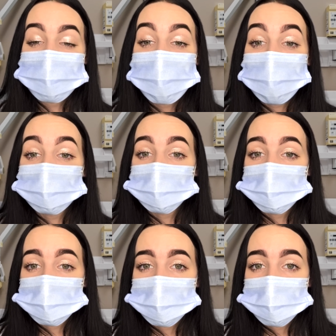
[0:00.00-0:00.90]
And I
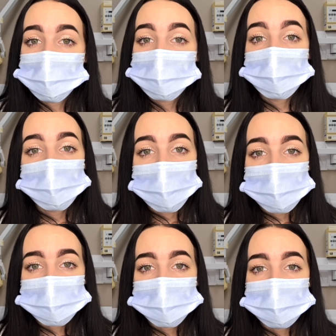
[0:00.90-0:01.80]
do highly
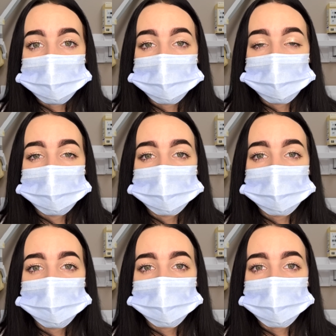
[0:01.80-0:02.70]
recommend and
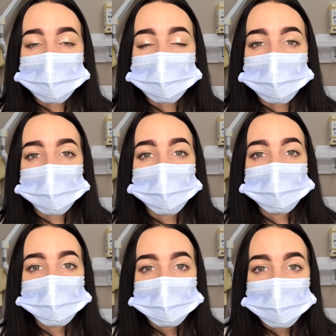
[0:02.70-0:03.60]
think that we
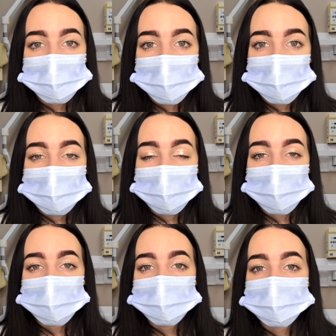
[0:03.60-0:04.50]
should go ahead and
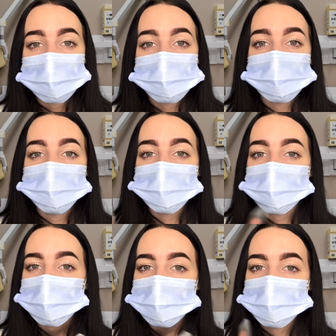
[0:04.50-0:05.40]
get you an
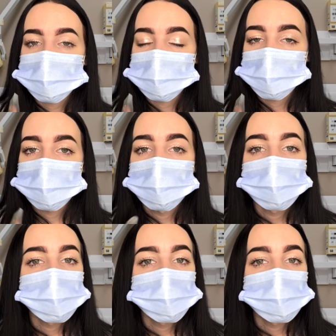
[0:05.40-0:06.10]
impression. You